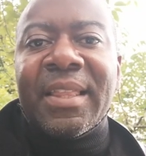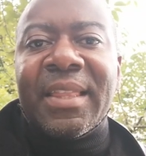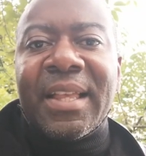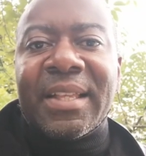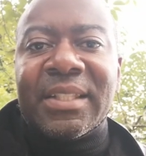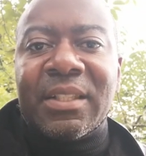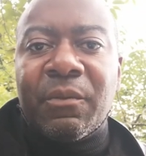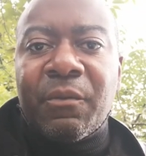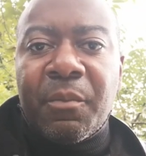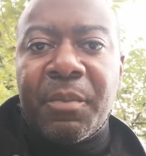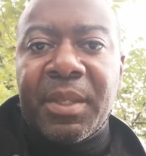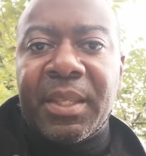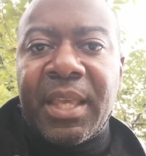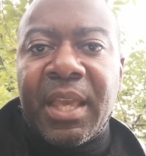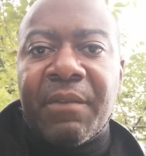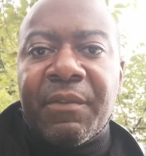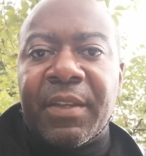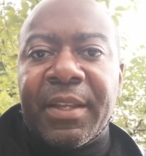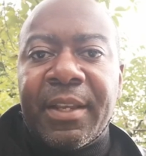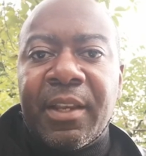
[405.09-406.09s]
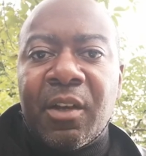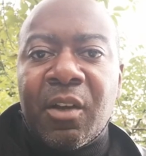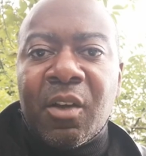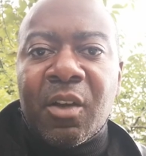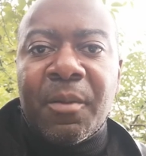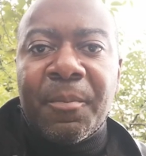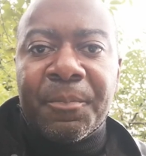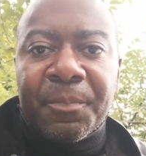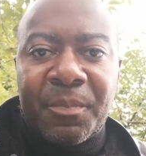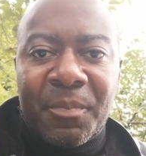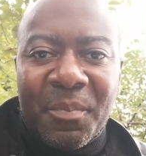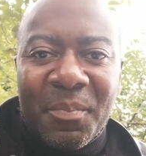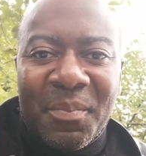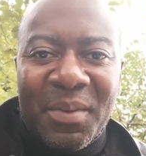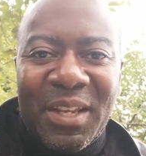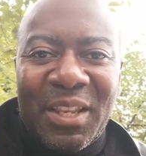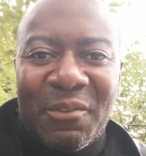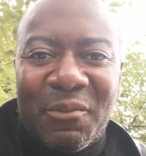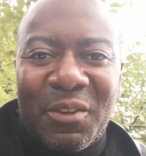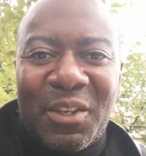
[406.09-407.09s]
That's it from me, Kevin Clarke,
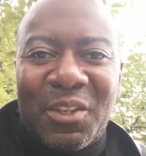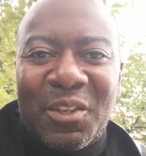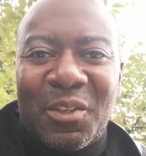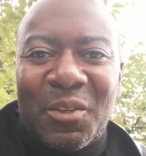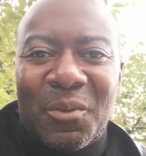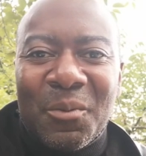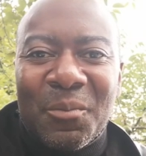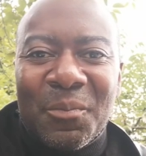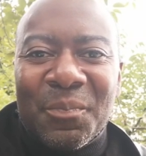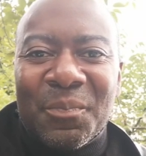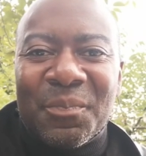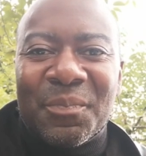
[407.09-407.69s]
believing in you.